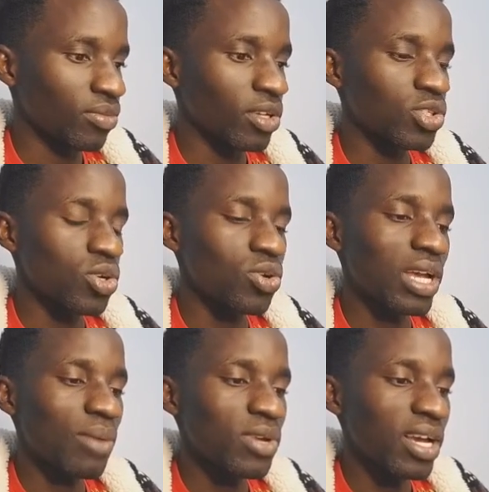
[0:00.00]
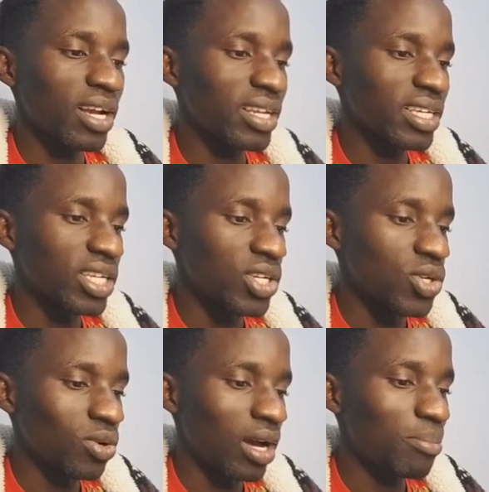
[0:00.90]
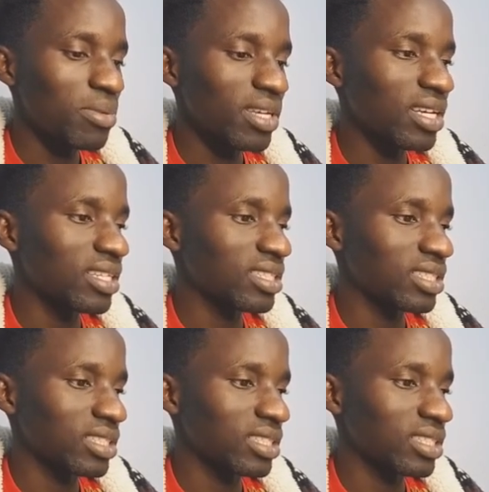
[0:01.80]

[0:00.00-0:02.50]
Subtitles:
So you come here, click new applicant.